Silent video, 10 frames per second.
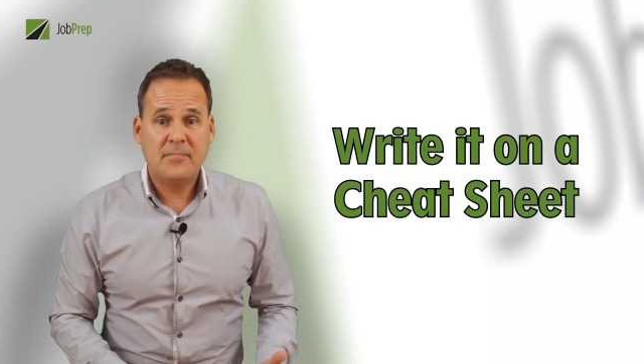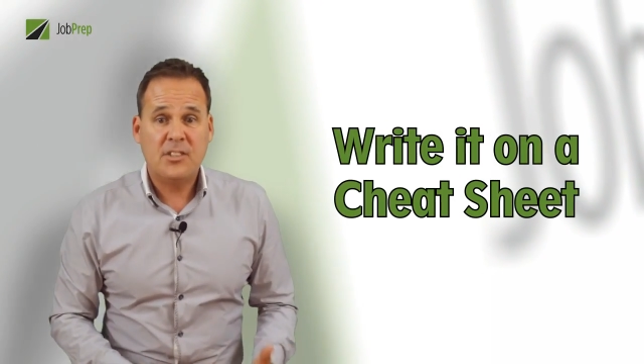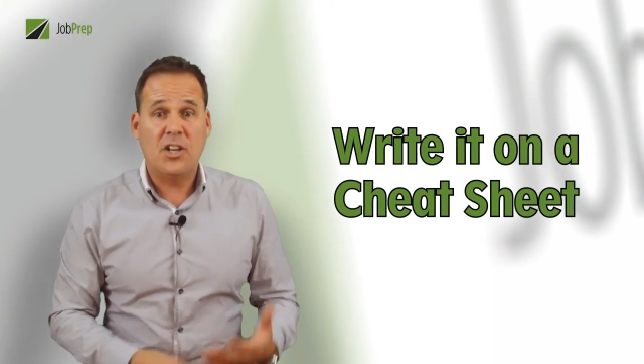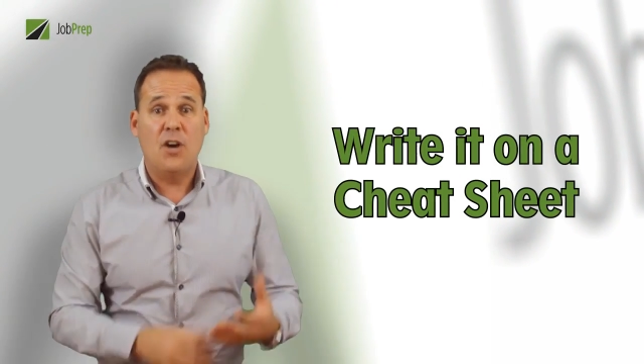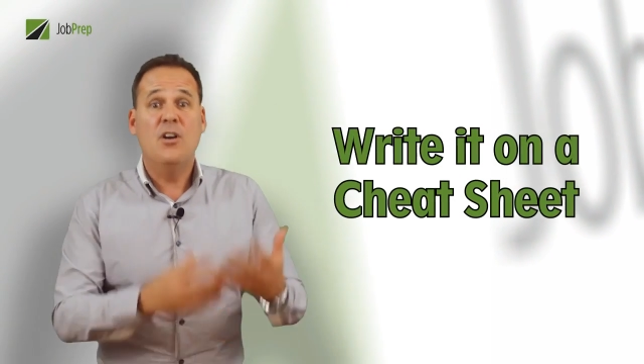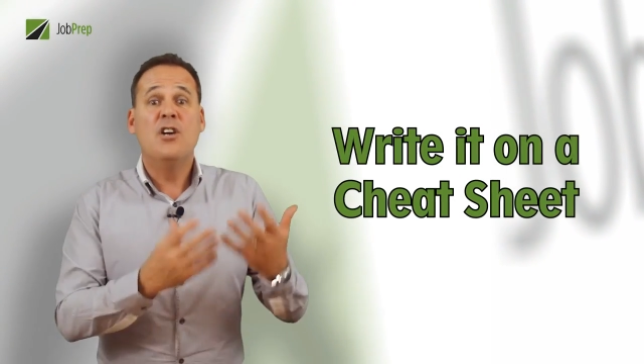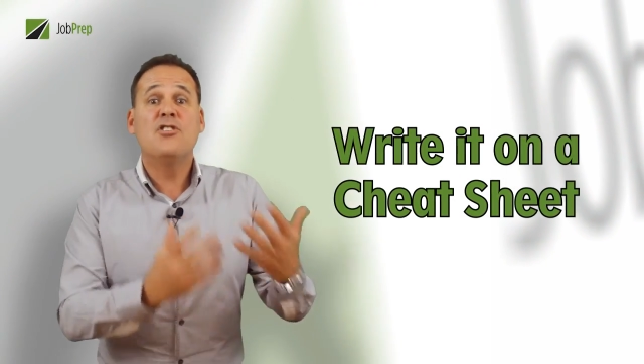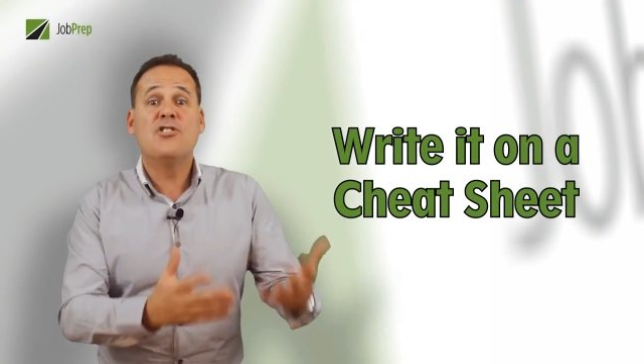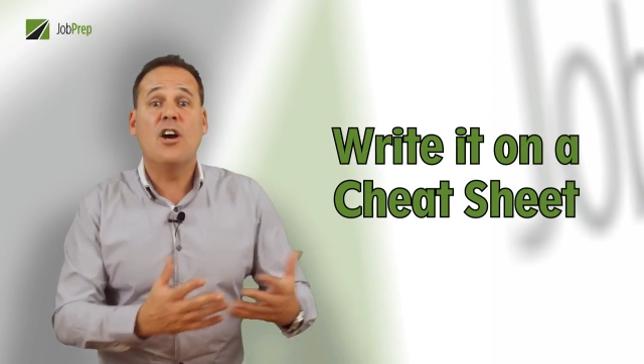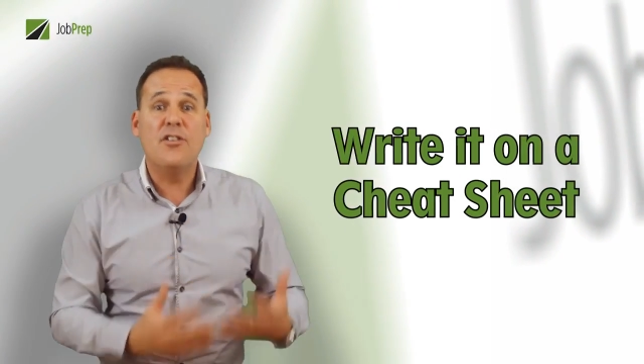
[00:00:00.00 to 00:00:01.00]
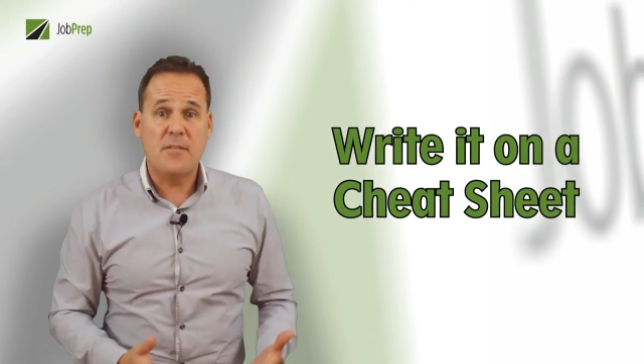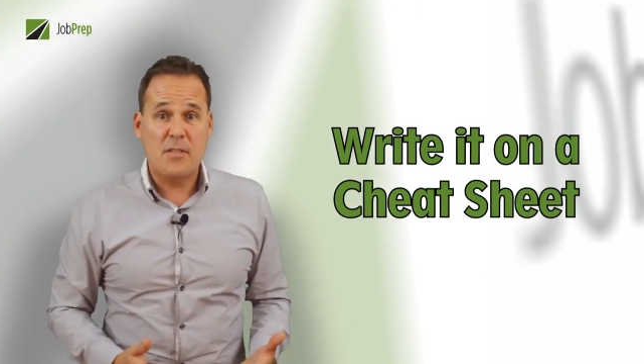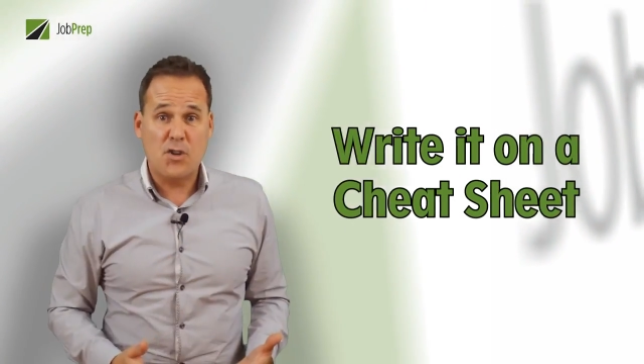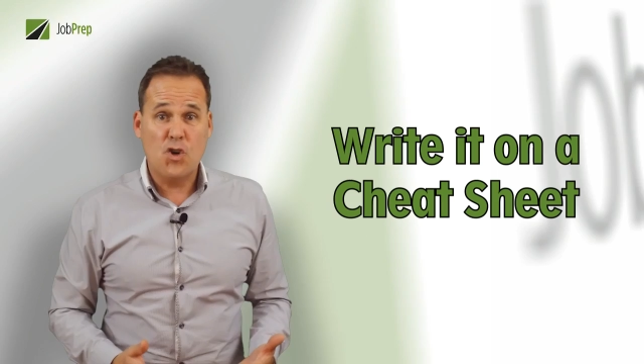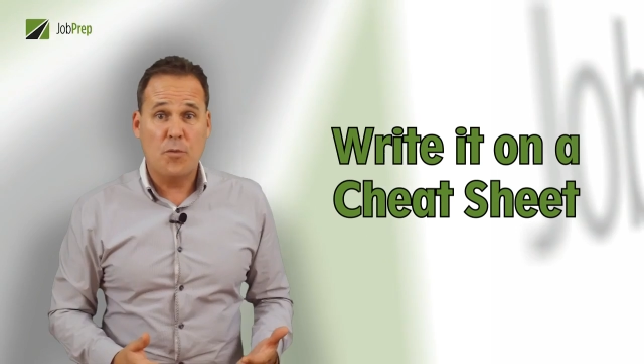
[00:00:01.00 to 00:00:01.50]
So show them
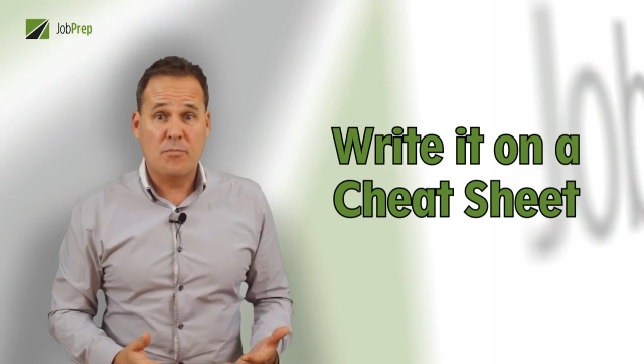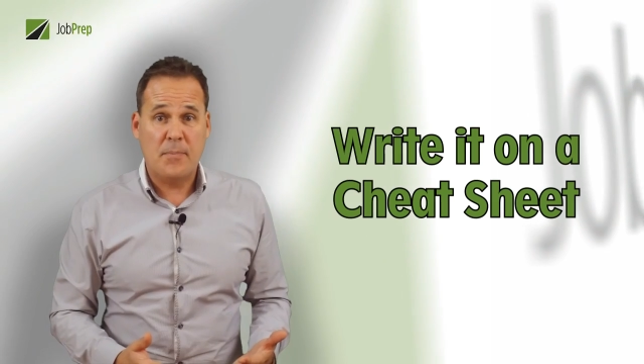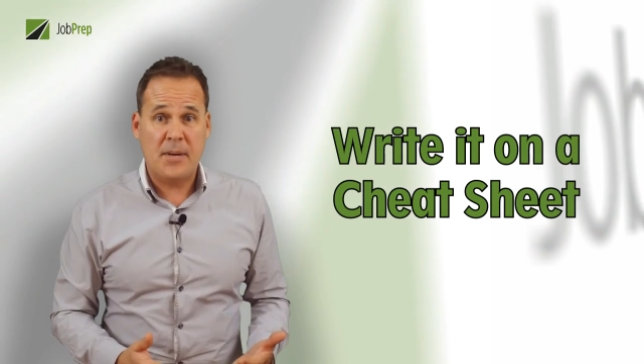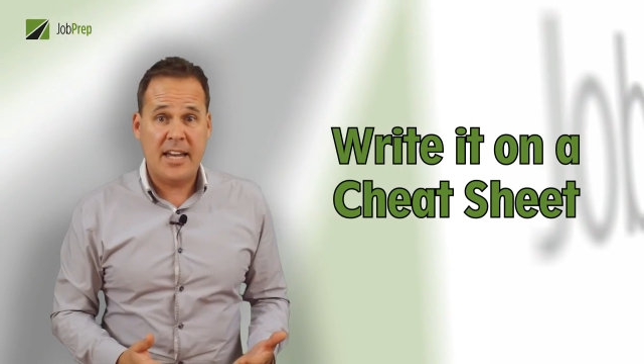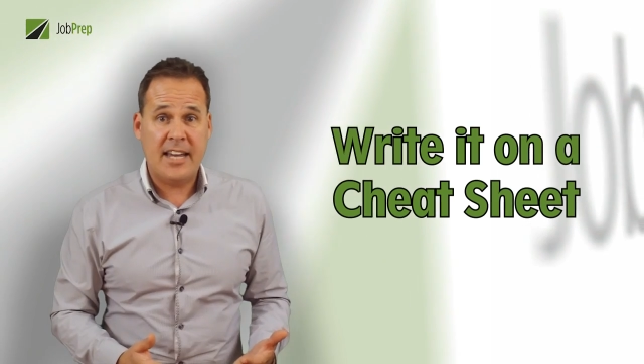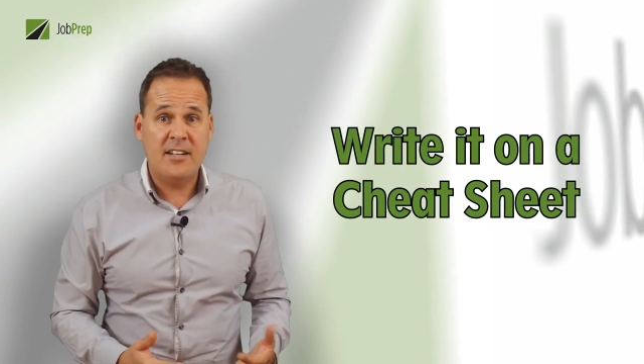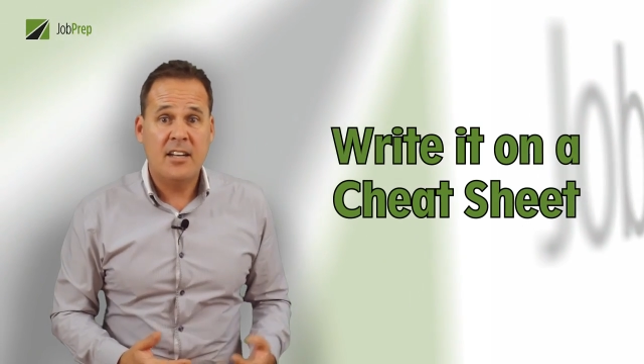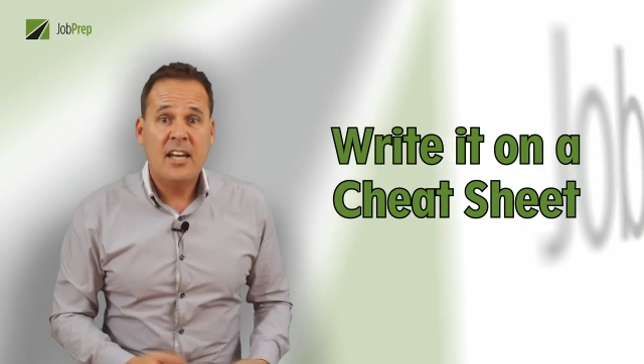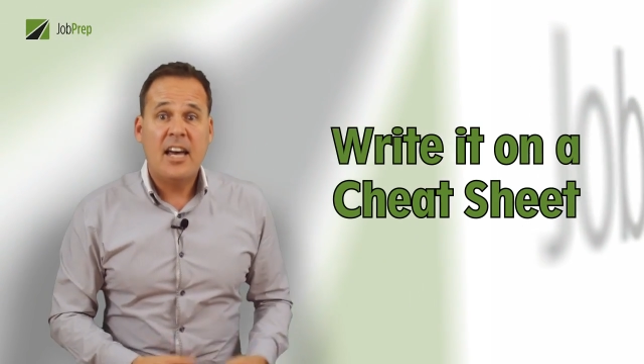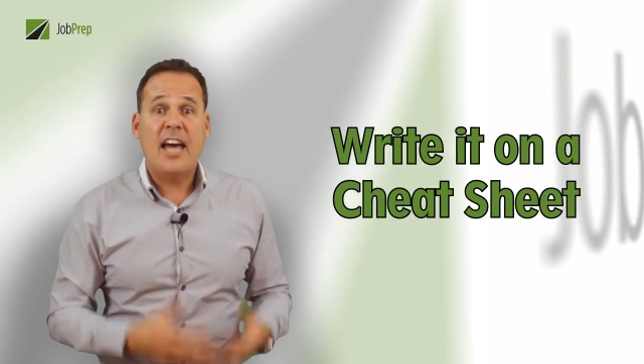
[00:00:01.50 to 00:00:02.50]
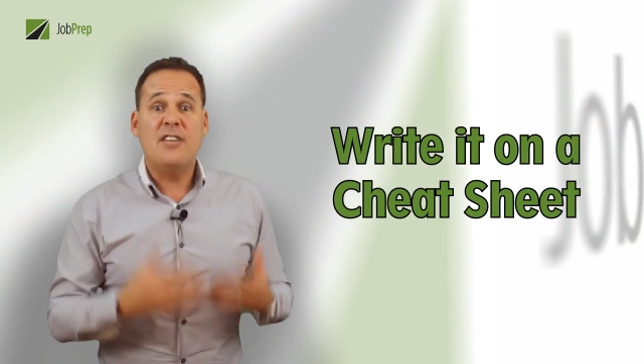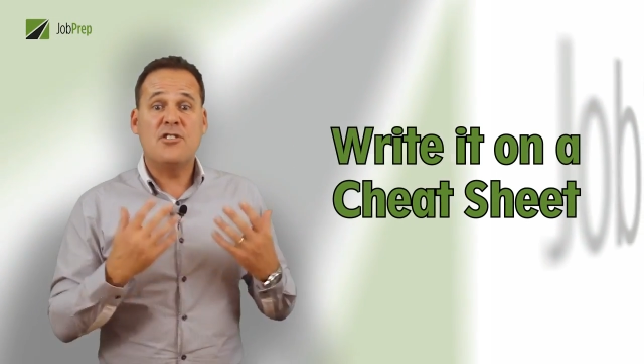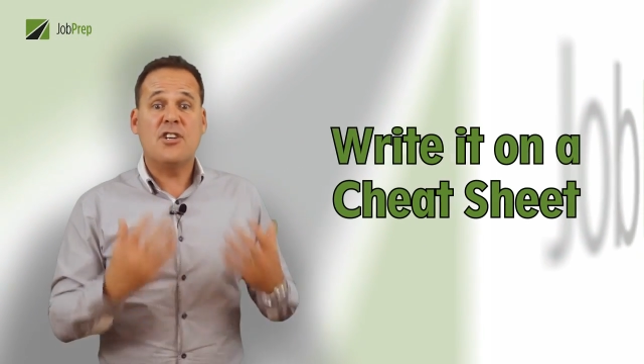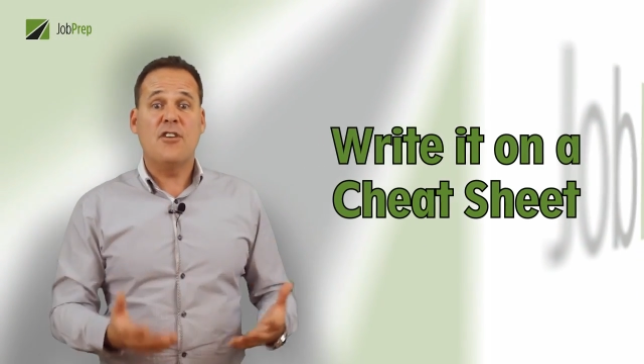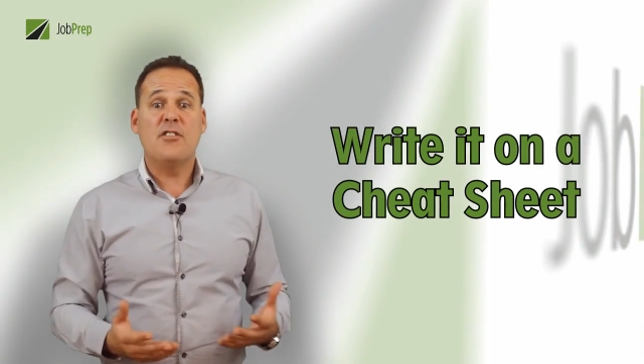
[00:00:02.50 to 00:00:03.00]
that you're prepared and
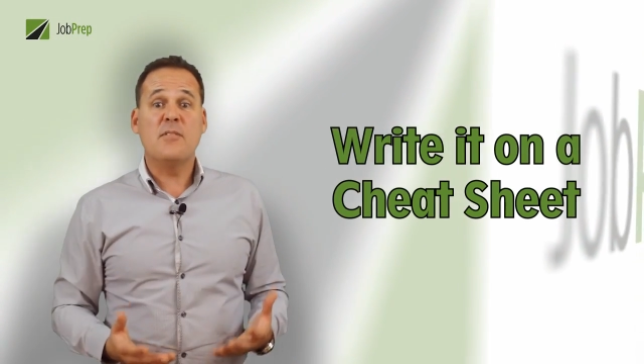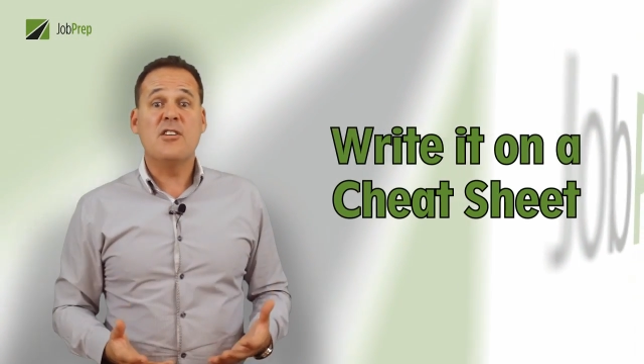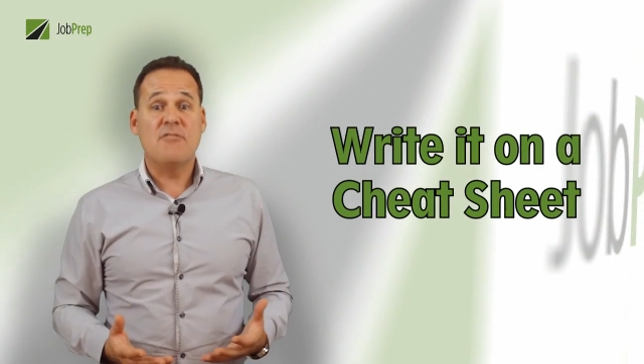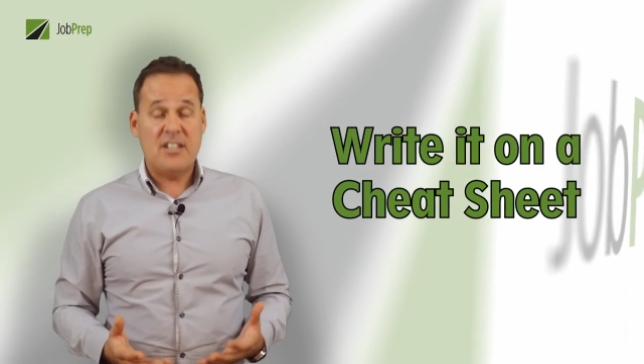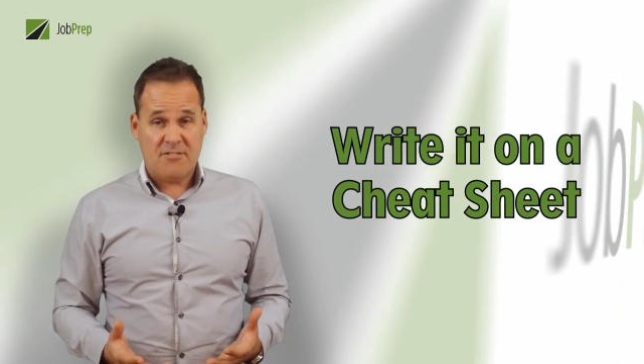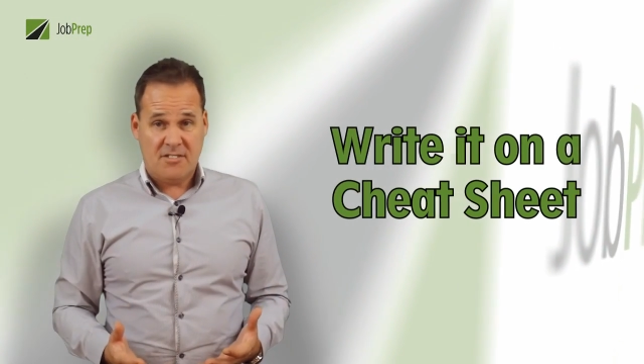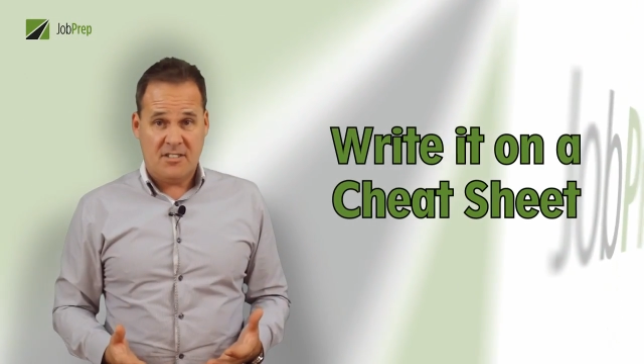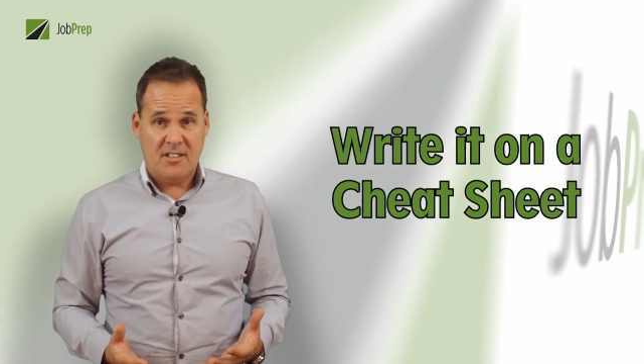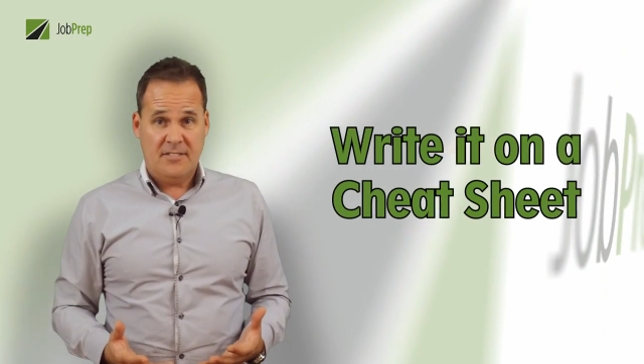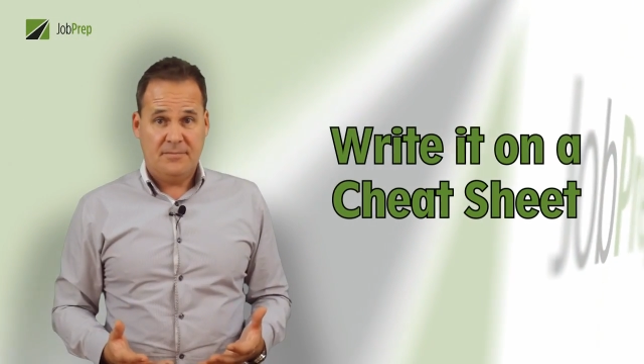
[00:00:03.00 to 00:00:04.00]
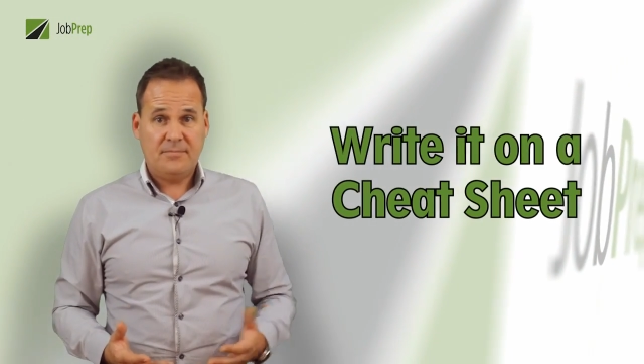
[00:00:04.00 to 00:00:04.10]
show them that you're interested.